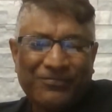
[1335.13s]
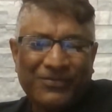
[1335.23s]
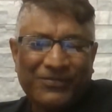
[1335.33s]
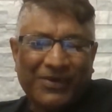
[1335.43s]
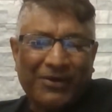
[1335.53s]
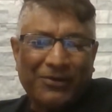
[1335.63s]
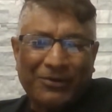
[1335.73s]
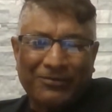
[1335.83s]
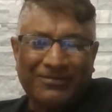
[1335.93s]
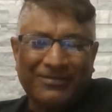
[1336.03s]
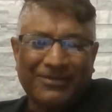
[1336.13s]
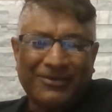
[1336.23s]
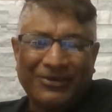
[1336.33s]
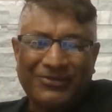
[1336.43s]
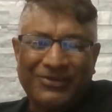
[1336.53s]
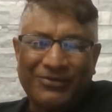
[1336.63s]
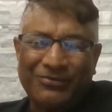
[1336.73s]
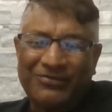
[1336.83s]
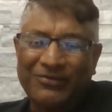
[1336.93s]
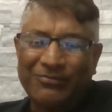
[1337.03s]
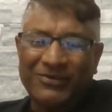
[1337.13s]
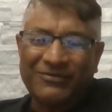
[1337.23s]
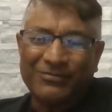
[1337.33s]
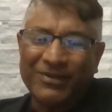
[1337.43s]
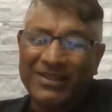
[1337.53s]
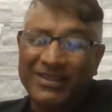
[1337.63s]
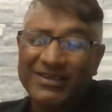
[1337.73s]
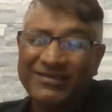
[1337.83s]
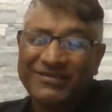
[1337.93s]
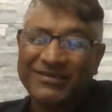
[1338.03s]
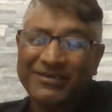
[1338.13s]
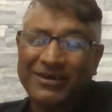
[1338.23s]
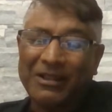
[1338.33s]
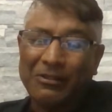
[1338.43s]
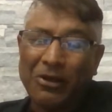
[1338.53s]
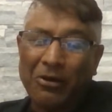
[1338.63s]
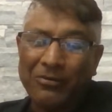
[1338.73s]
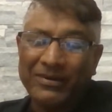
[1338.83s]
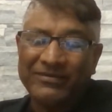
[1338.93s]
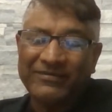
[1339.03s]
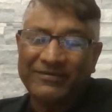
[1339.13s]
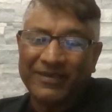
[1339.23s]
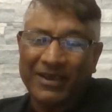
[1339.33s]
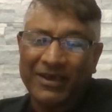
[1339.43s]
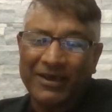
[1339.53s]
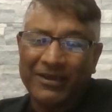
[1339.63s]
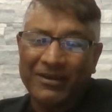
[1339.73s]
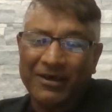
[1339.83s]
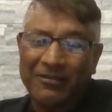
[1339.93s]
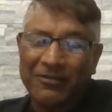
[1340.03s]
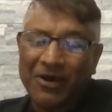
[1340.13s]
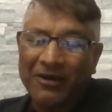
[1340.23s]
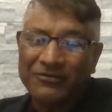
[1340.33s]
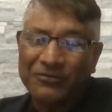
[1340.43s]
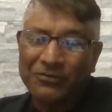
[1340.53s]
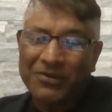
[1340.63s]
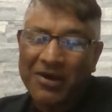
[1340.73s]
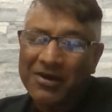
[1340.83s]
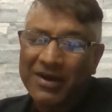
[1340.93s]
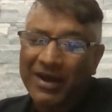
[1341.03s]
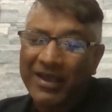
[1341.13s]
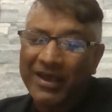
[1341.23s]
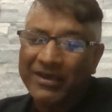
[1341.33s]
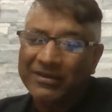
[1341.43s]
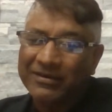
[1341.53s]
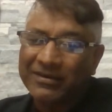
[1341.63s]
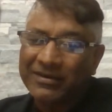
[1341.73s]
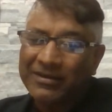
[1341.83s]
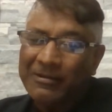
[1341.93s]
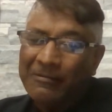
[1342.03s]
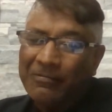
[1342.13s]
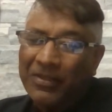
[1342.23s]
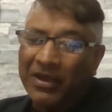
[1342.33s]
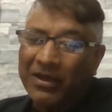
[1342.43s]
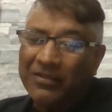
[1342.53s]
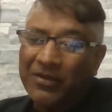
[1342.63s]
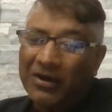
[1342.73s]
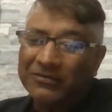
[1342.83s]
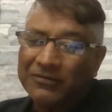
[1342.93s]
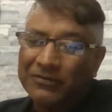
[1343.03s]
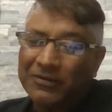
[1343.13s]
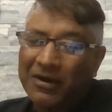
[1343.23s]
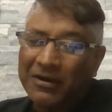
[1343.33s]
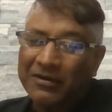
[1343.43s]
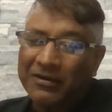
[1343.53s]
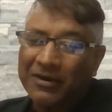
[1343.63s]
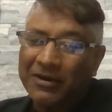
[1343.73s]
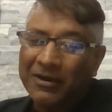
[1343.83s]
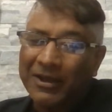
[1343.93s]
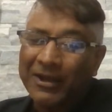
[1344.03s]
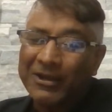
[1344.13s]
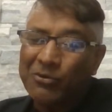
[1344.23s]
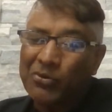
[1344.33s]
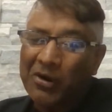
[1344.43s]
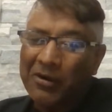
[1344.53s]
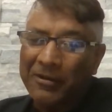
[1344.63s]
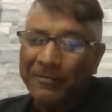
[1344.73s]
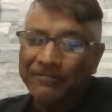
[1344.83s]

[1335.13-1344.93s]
Shout out continues to Miss Milicia Lawrence and not to knock Guyana and not to knock anyone.